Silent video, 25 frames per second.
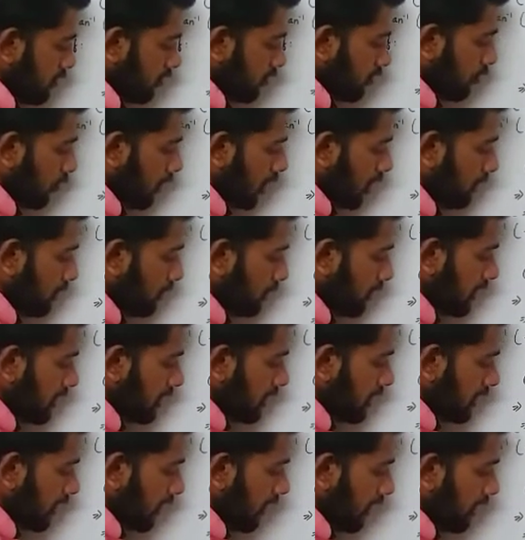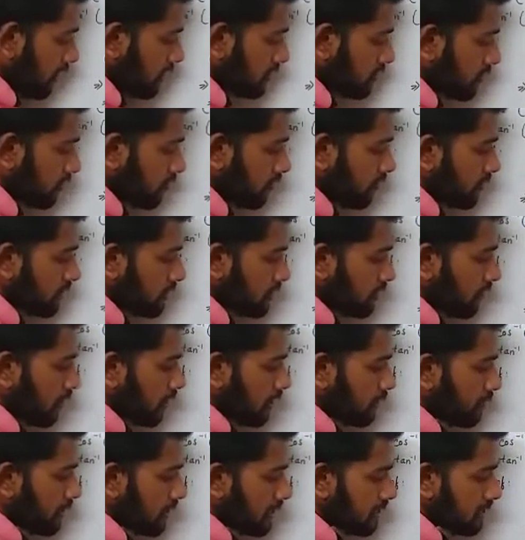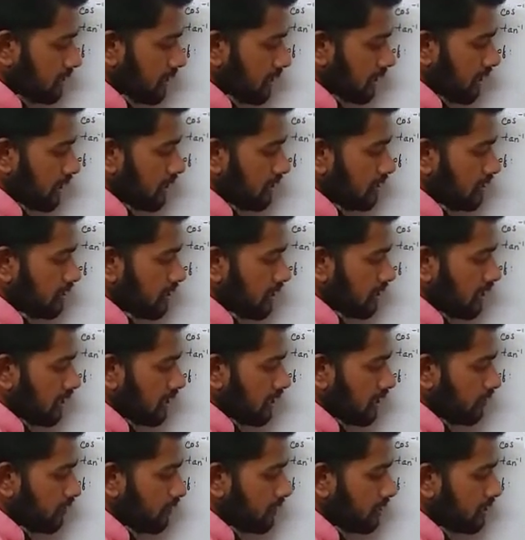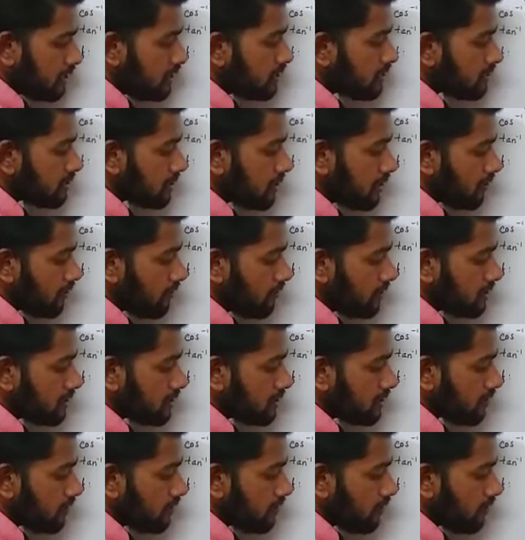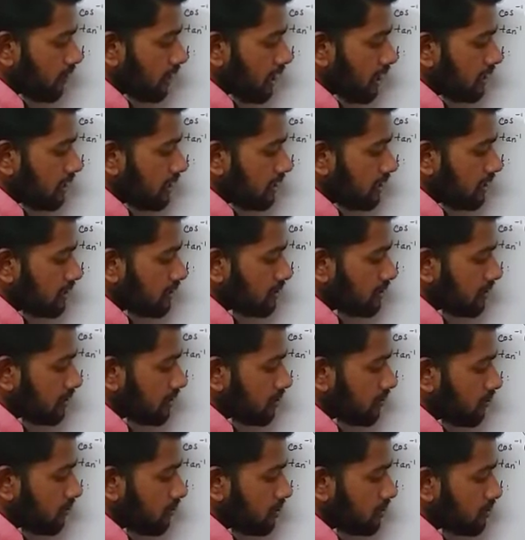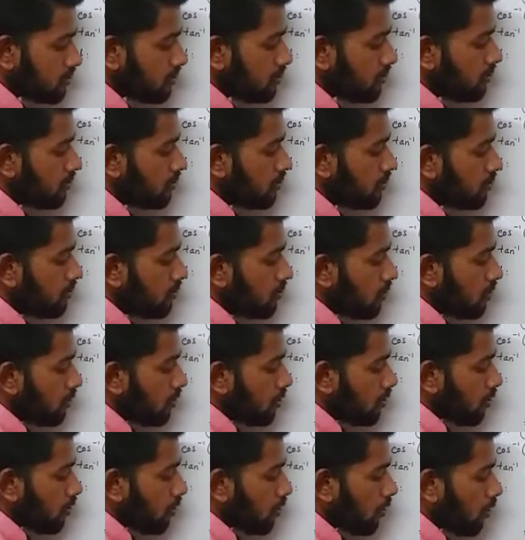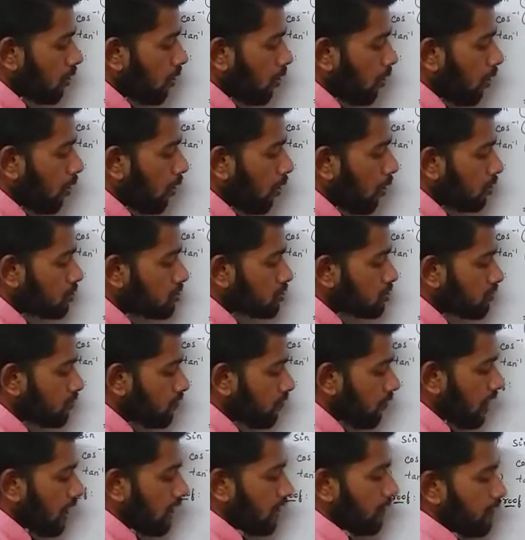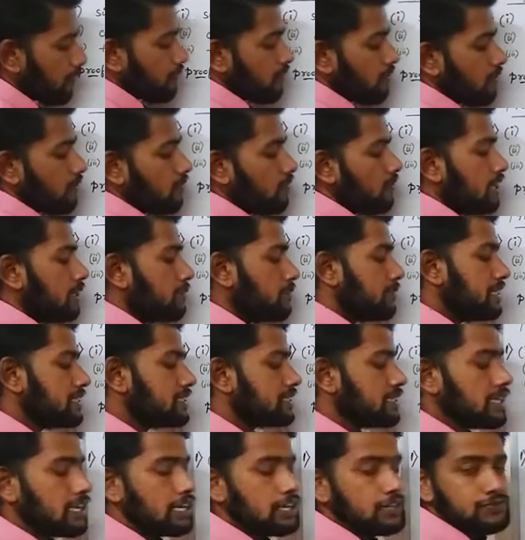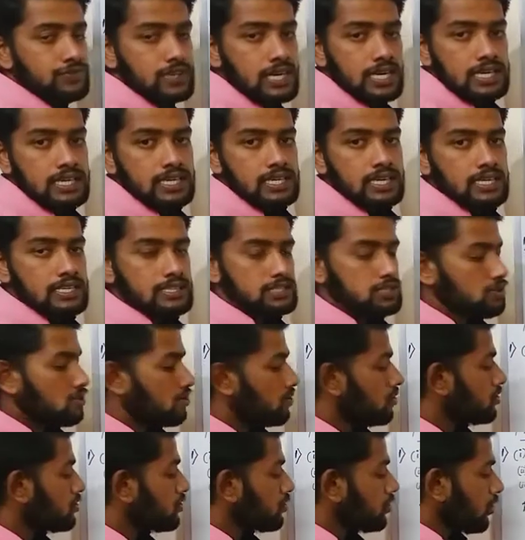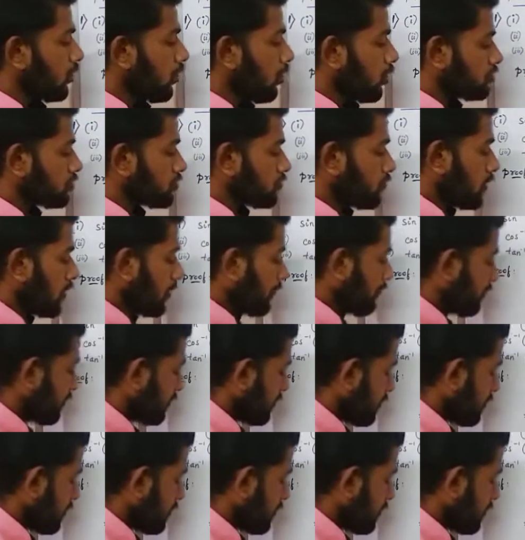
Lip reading: 1 by x, which is 1 by secant inverse, it's y is equal to cos y. 1 by secant y is equal to cos y.